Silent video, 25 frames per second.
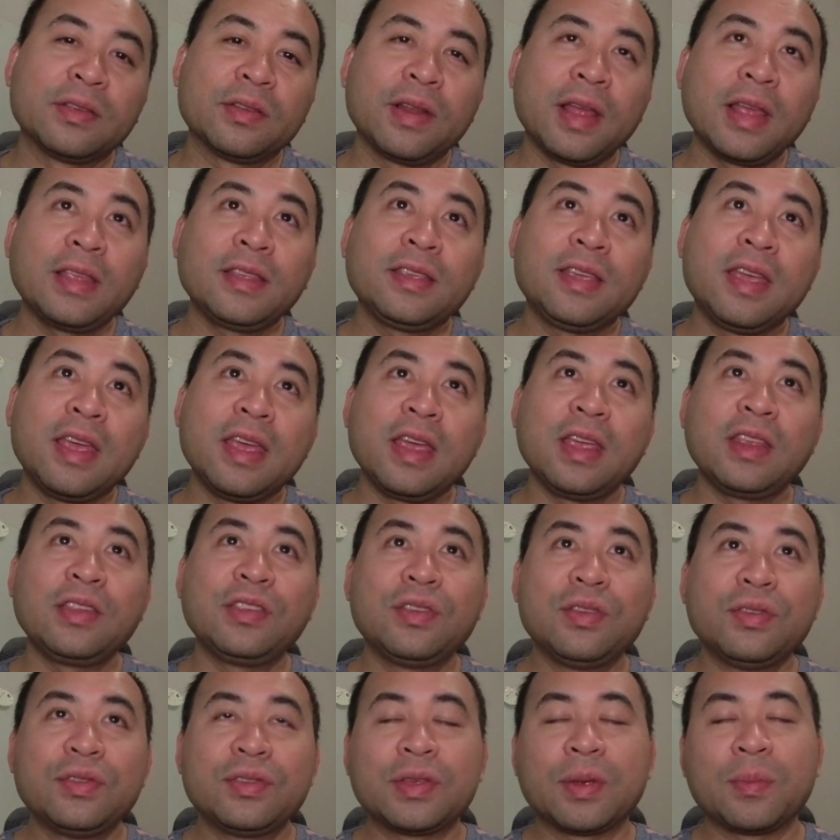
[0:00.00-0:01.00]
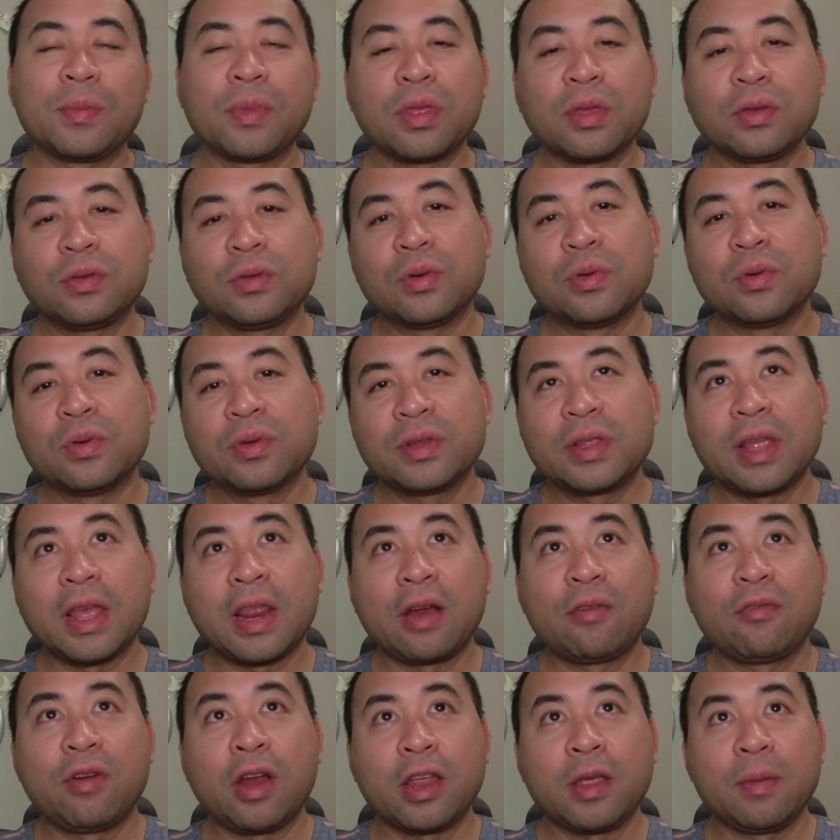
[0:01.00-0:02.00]
so let's get into some of the tools
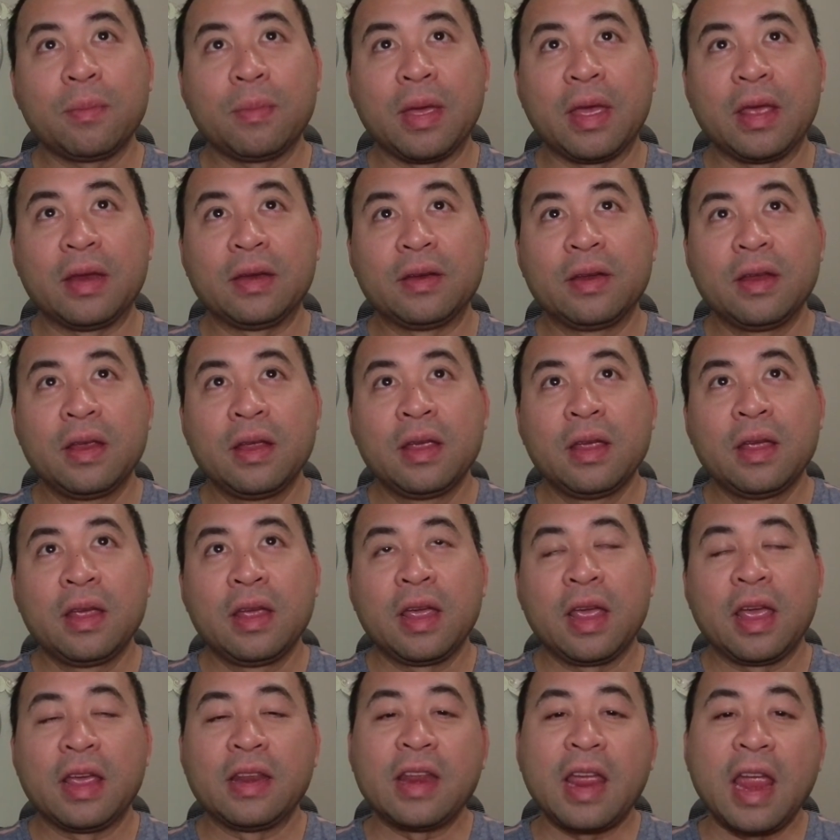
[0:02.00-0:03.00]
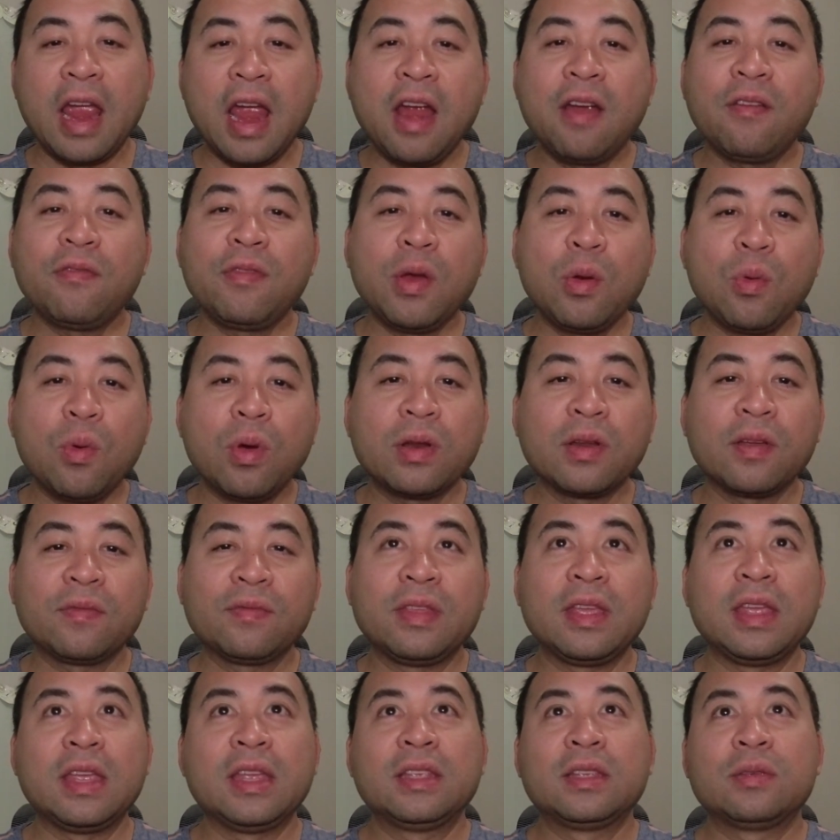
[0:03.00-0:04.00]
that I recommend, and every one
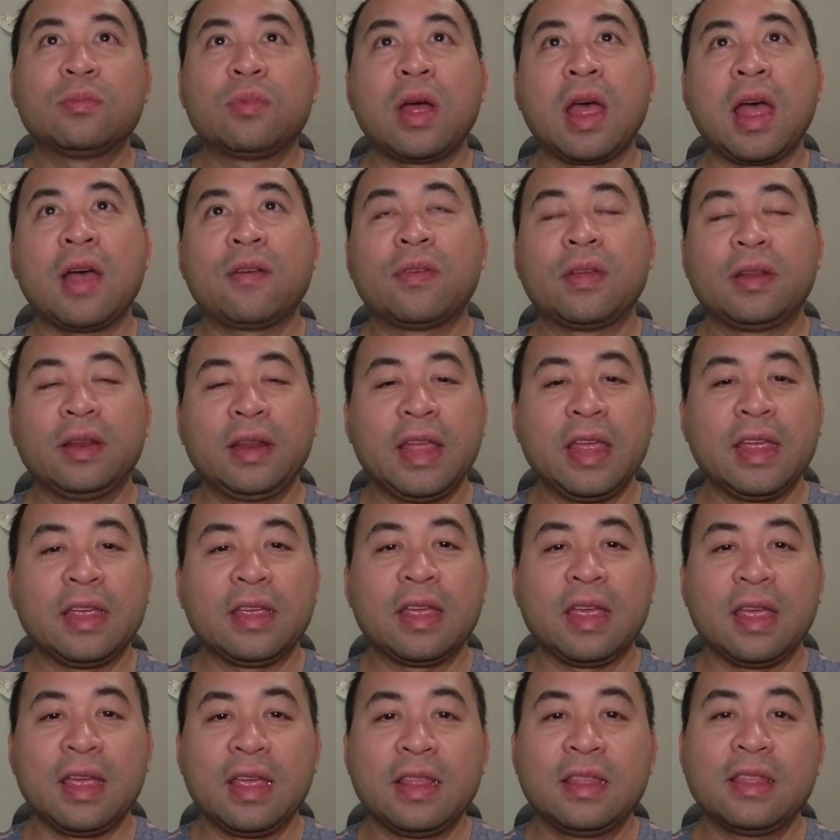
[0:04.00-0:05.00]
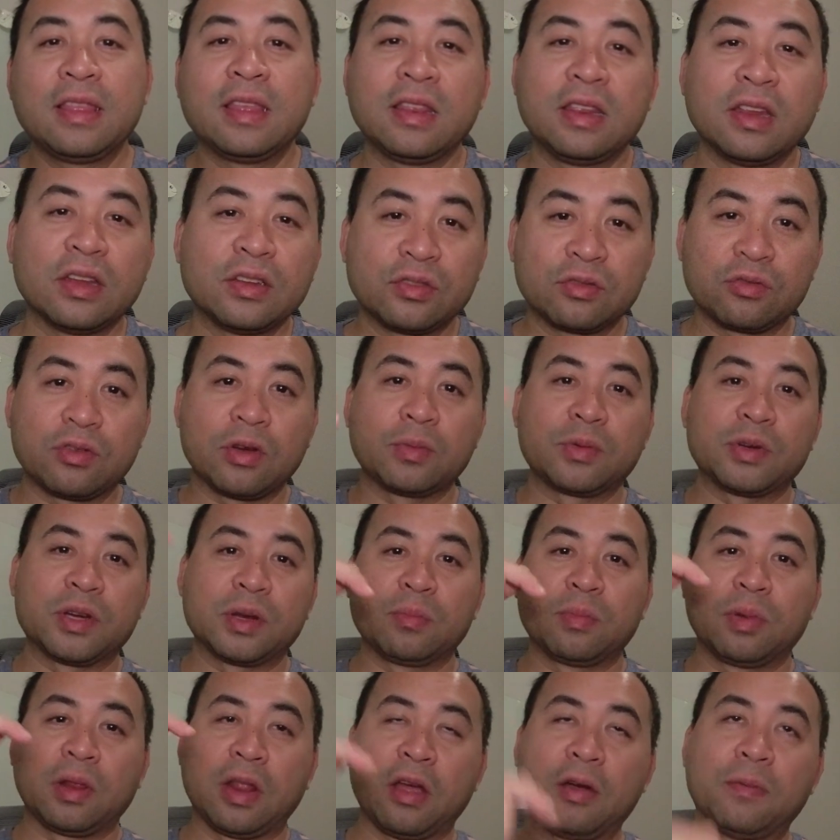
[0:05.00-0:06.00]
of these will have a link in the
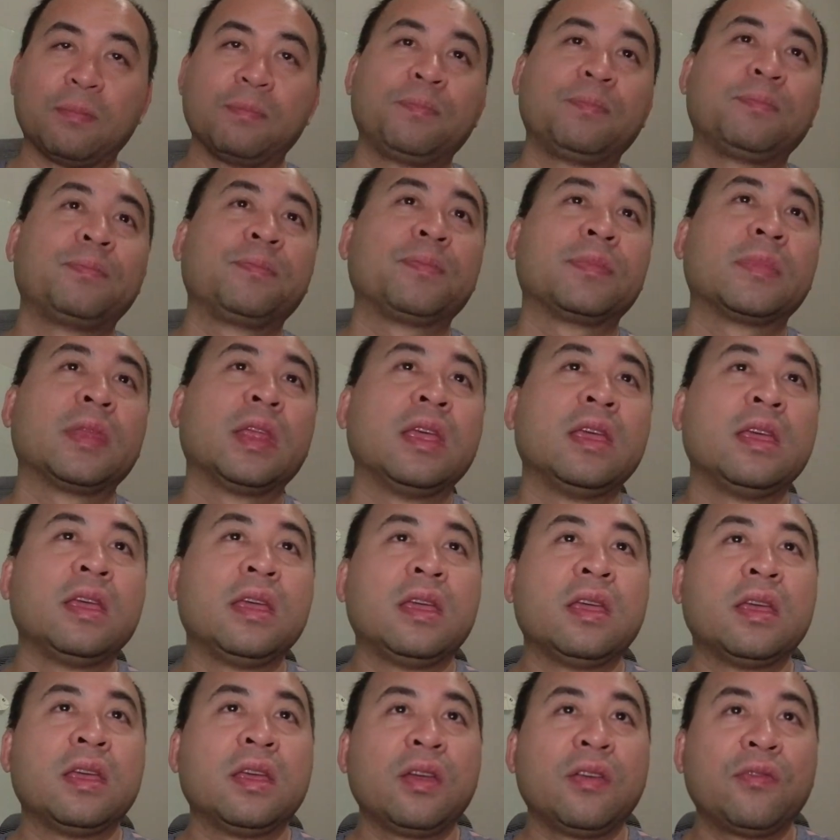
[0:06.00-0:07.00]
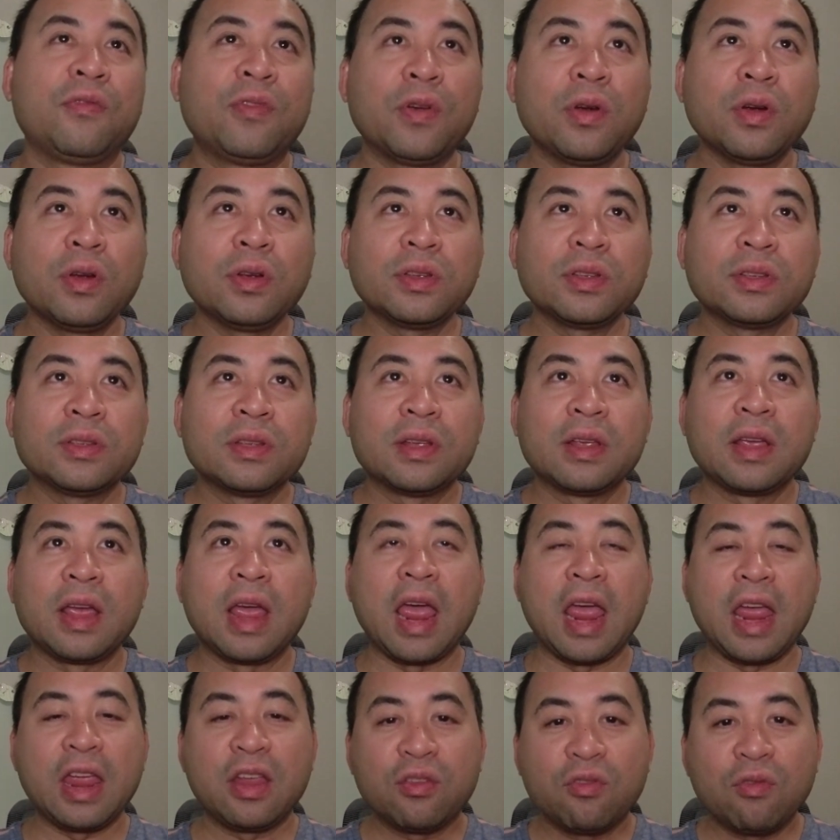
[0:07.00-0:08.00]
description below. First,
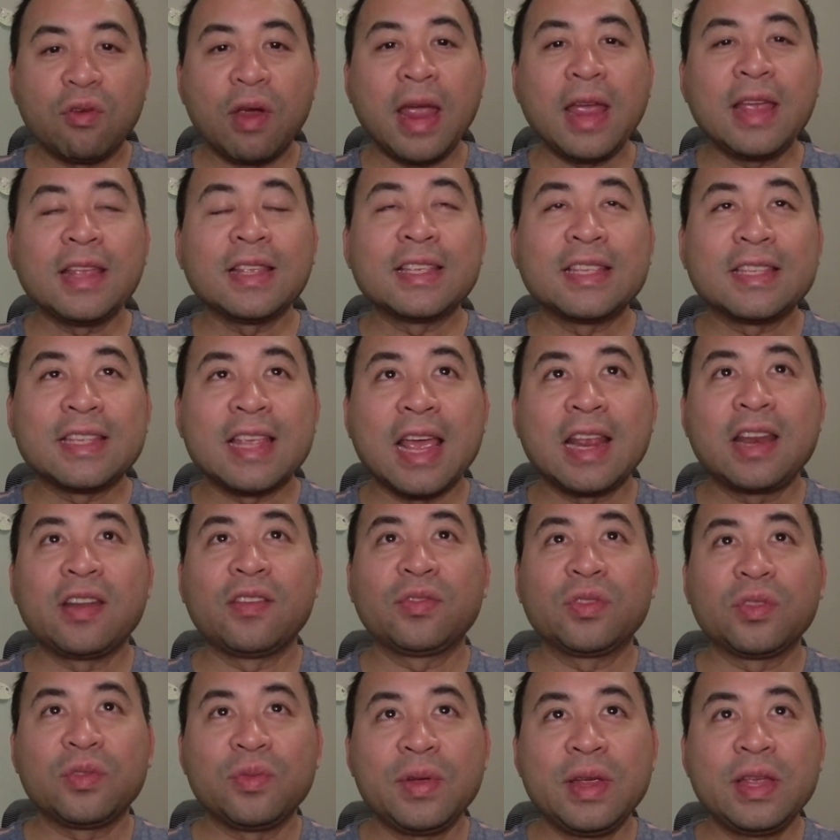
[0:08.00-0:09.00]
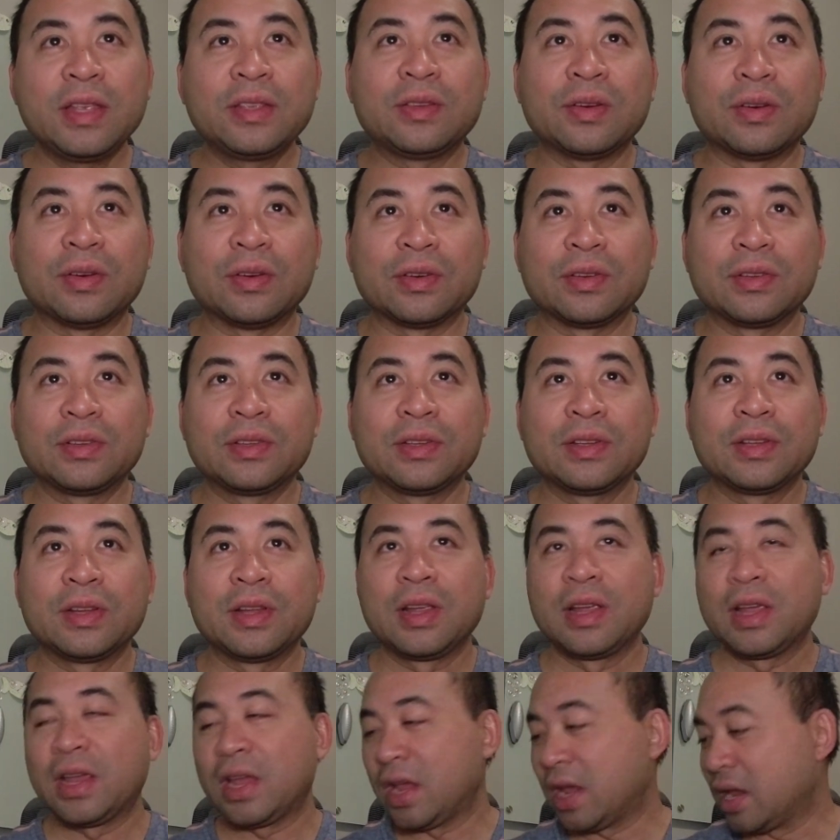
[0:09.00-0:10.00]
a great set of tweezers
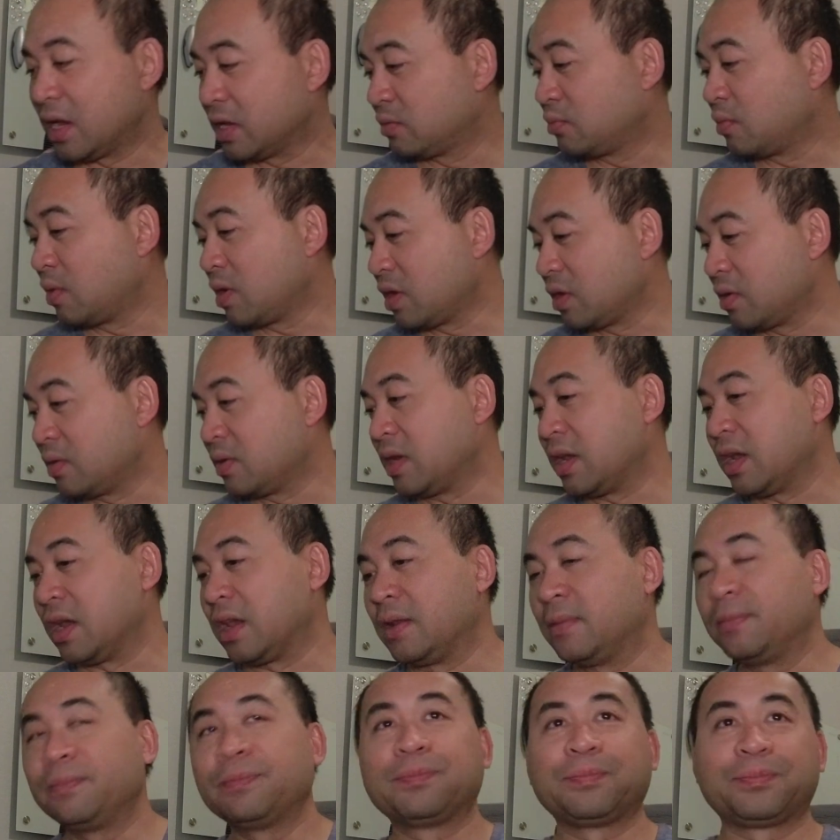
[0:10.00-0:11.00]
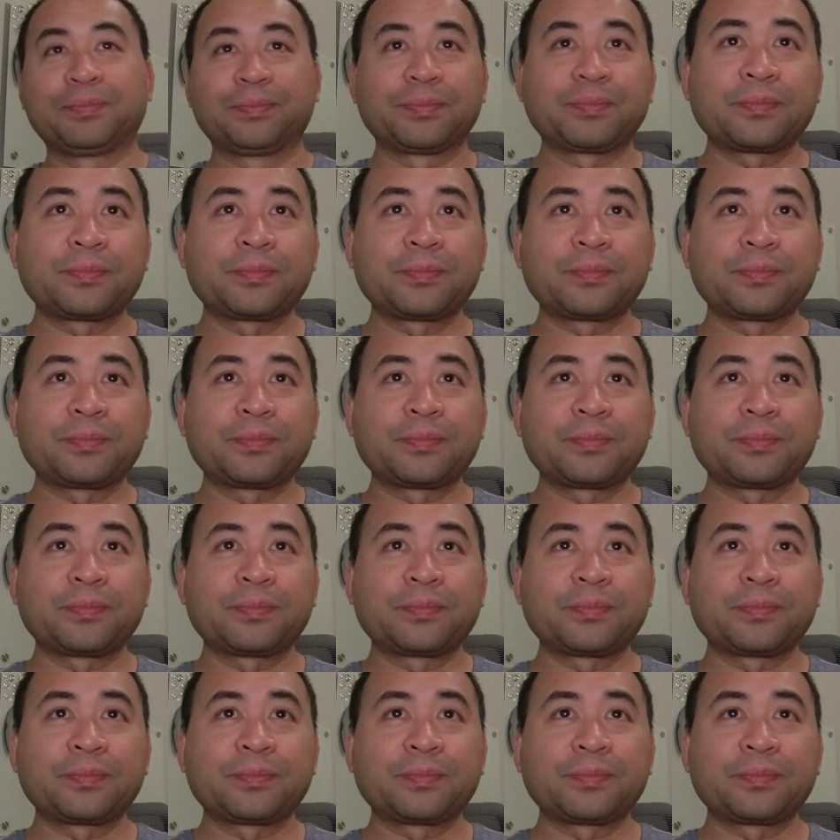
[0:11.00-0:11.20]
is what you need,